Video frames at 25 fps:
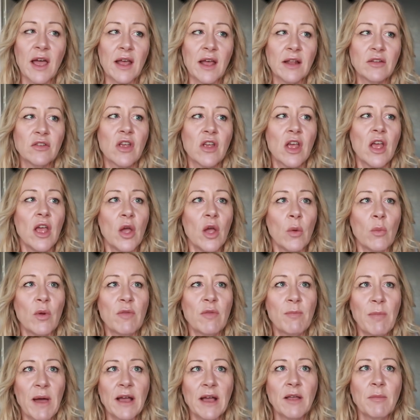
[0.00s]
And
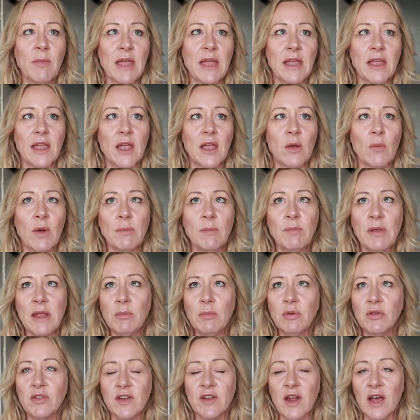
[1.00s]
with bag making, when
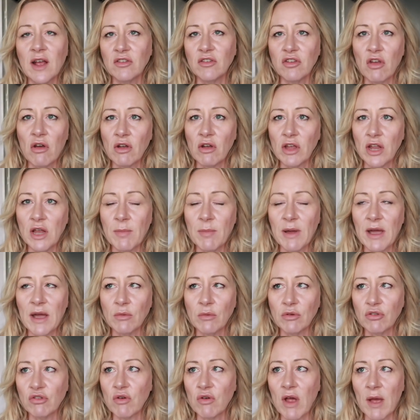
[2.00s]
people start talking
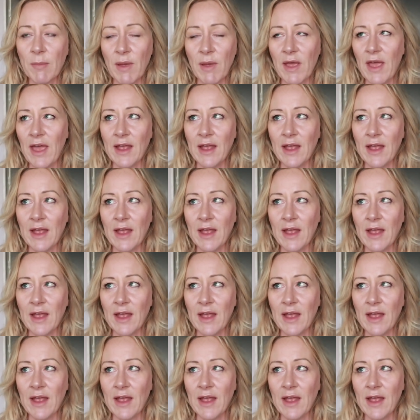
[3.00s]
about strap